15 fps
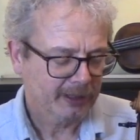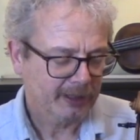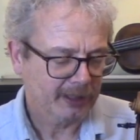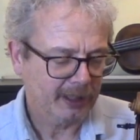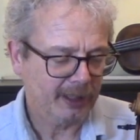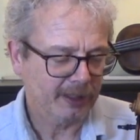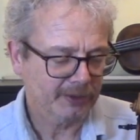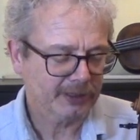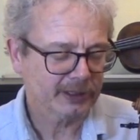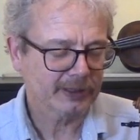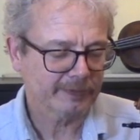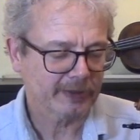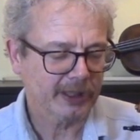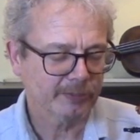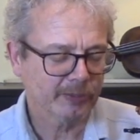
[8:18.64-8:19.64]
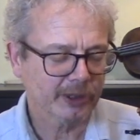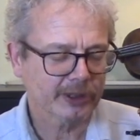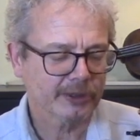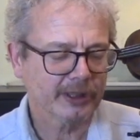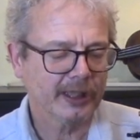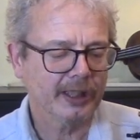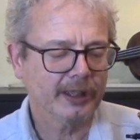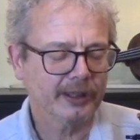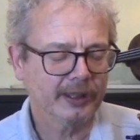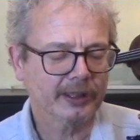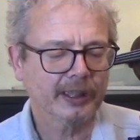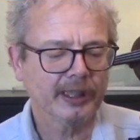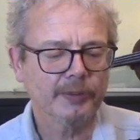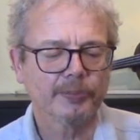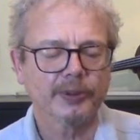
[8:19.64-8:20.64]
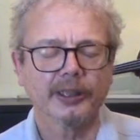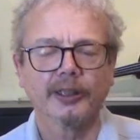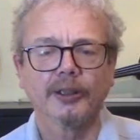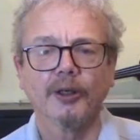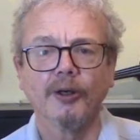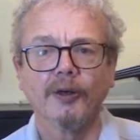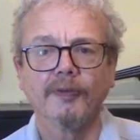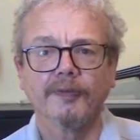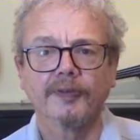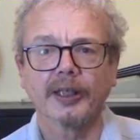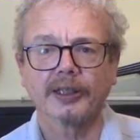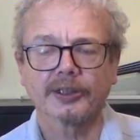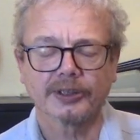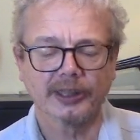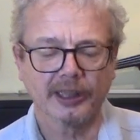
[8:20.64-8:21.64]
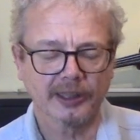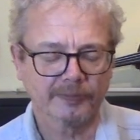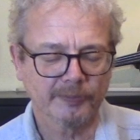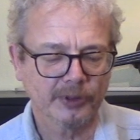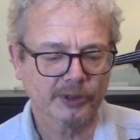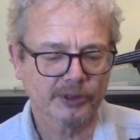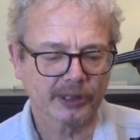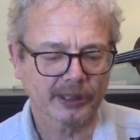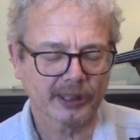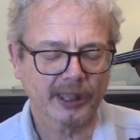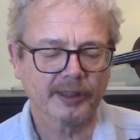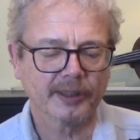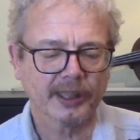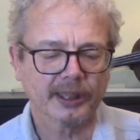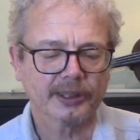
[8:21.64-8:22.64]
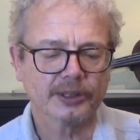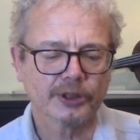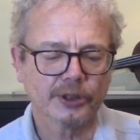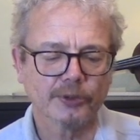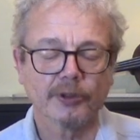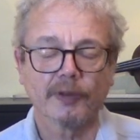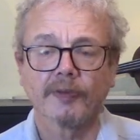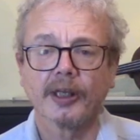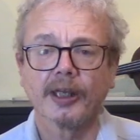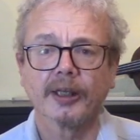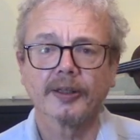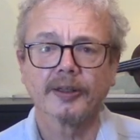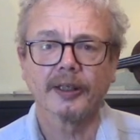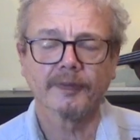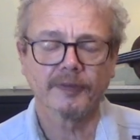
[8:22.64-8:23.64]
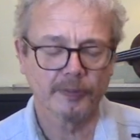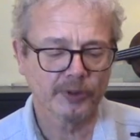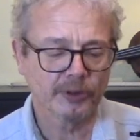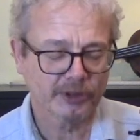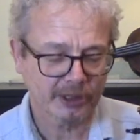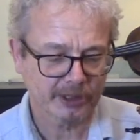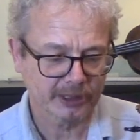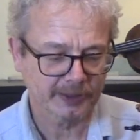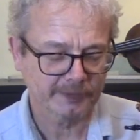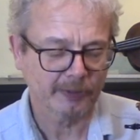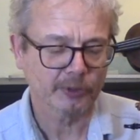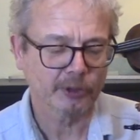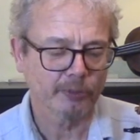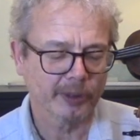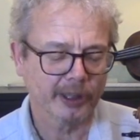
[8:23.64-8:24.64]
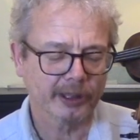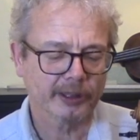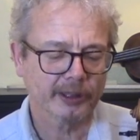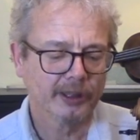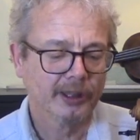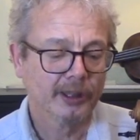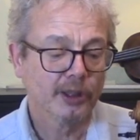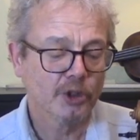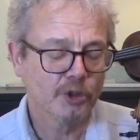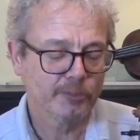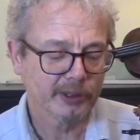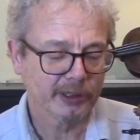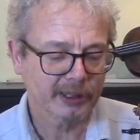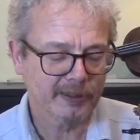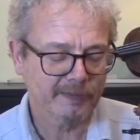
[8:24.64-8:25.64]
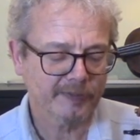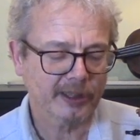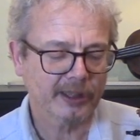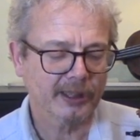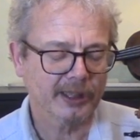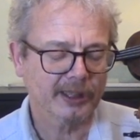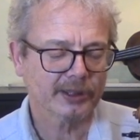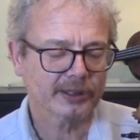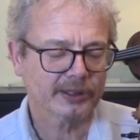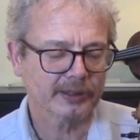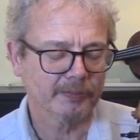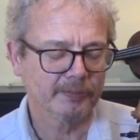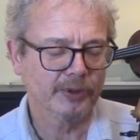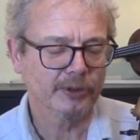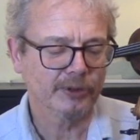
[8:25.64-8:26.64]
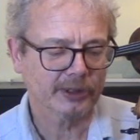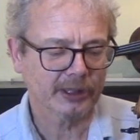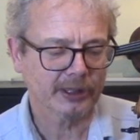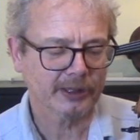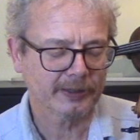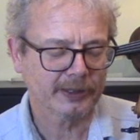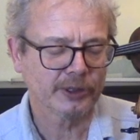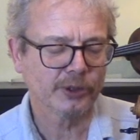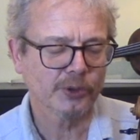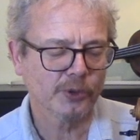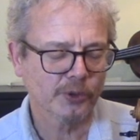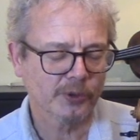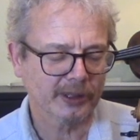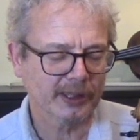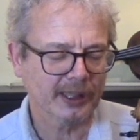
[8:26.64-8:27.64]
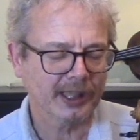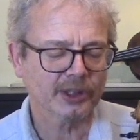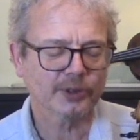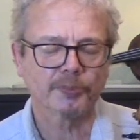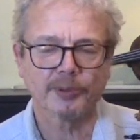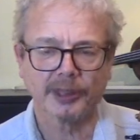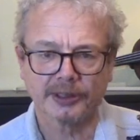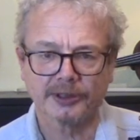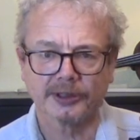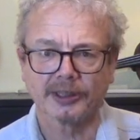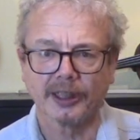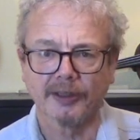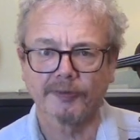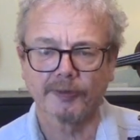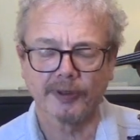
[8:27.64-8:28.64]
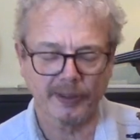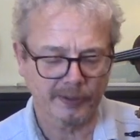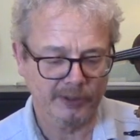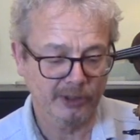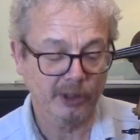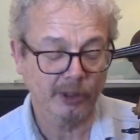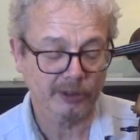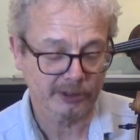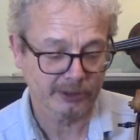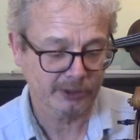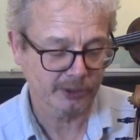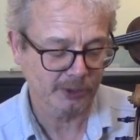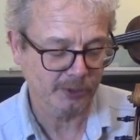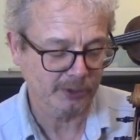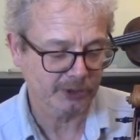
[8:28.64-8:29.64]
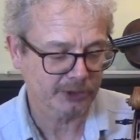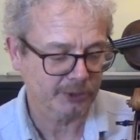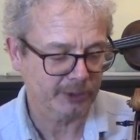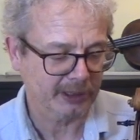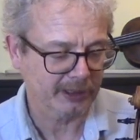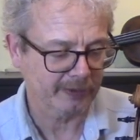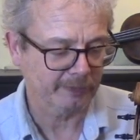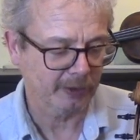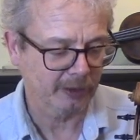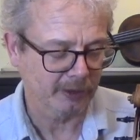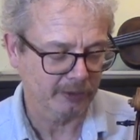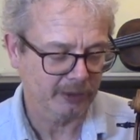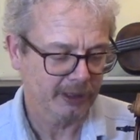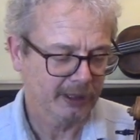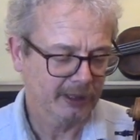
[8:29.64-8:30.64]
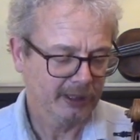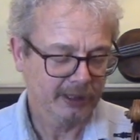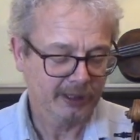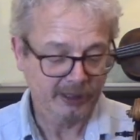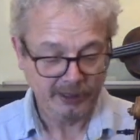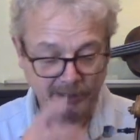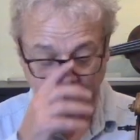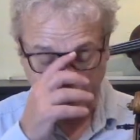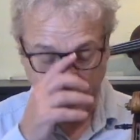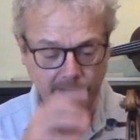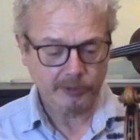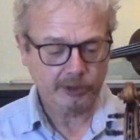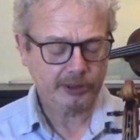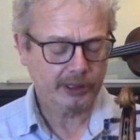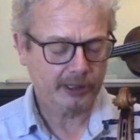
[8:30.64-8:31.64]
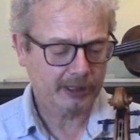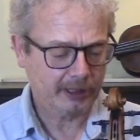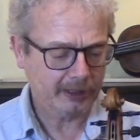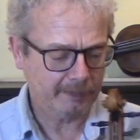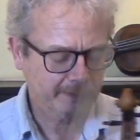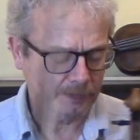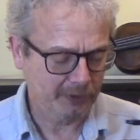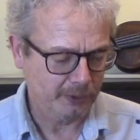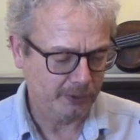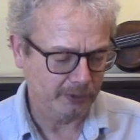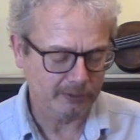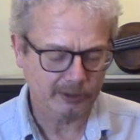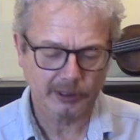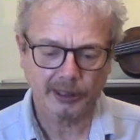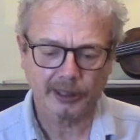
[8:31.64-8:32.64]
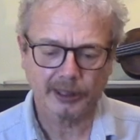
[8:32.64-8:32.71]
And this is very much in the keeping of that style of music and the attitude of the musicians from Quebec, who believe that it's music to express yourself with, not to strictly follow. So I'm just going to give you,